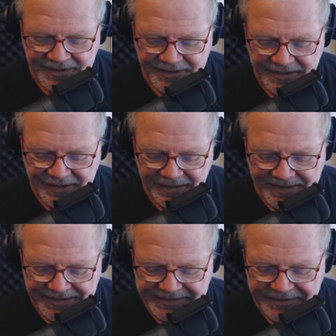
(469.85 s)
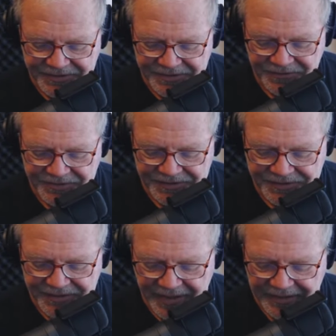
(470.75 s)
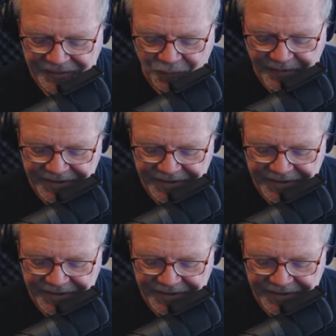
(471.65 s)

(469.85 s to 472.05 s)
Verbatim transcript: uh, about ten years old to Scotland. When